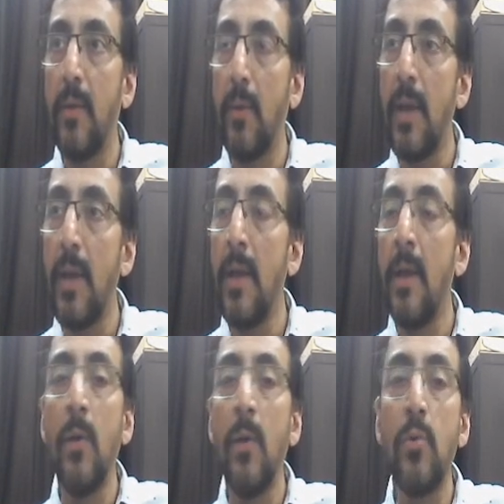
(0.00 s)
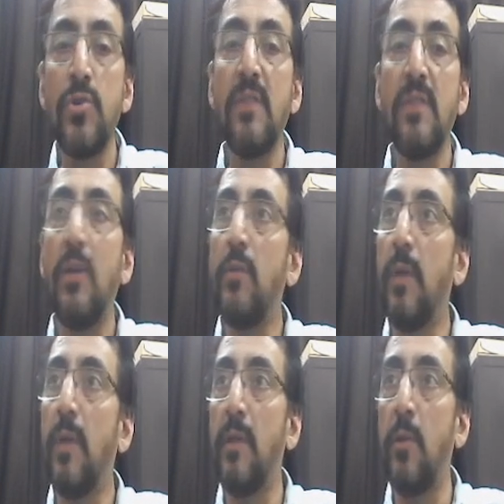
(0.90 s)
Okay. Ushna is always
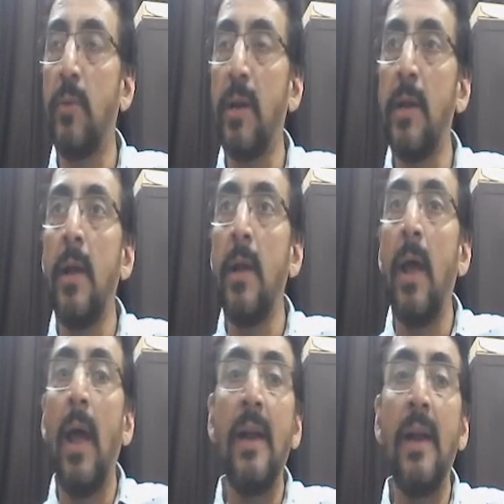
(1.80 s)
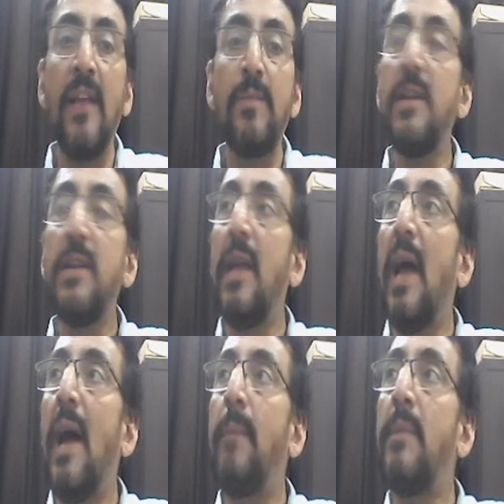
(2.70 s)
Vatanulomana. And especially
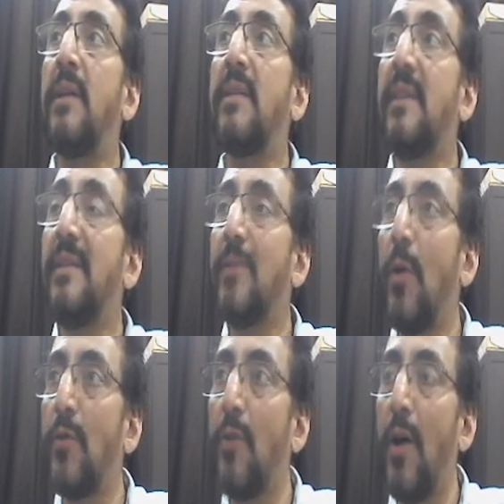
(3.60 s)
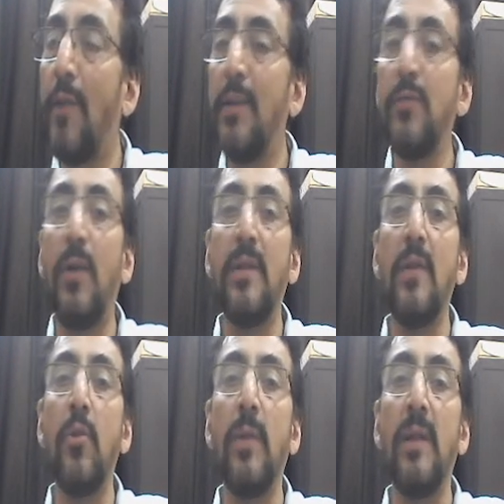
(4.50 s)
Amla Rasa is also always
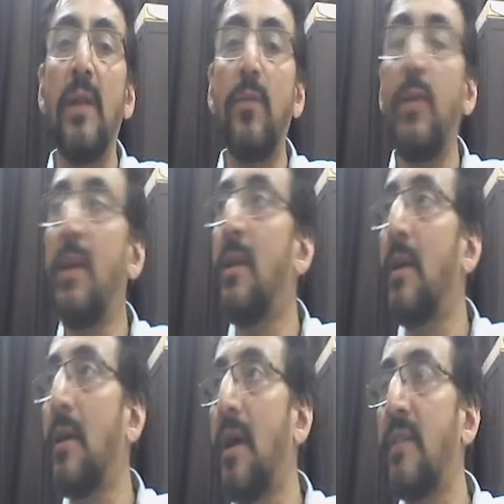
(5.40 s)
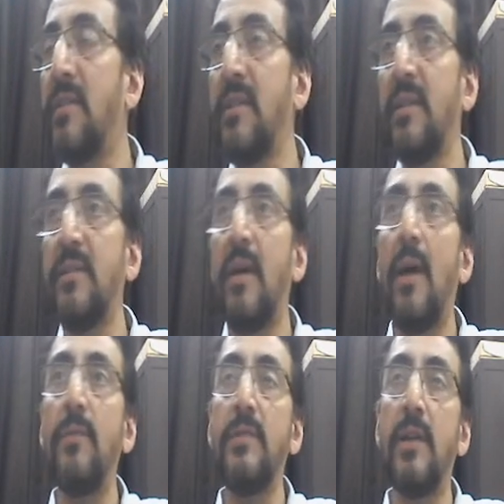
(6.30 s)
Vatanulomana. Therefore, in Kasa Chikitsa
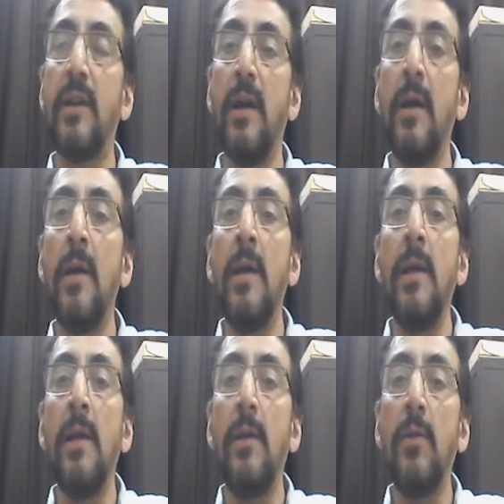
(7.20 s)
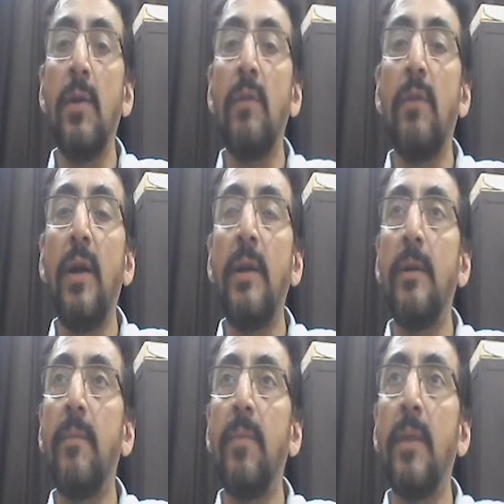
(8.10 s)
of Charaka, you can find
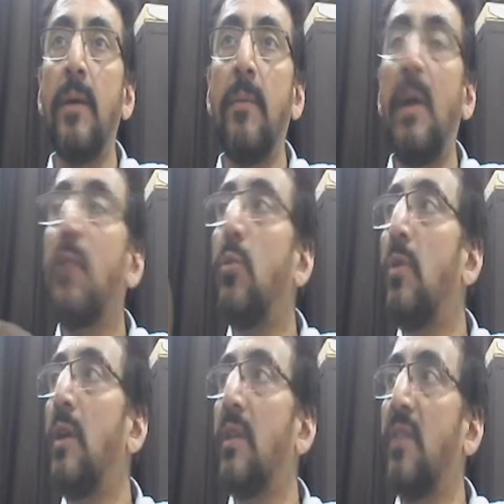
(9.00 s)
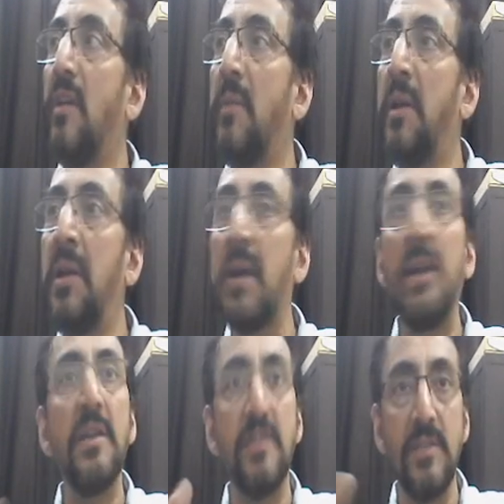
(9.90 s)
Matulunga Rasa in many
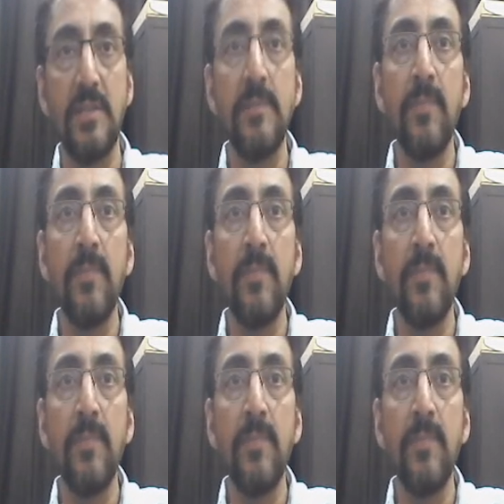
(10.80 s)
conditions.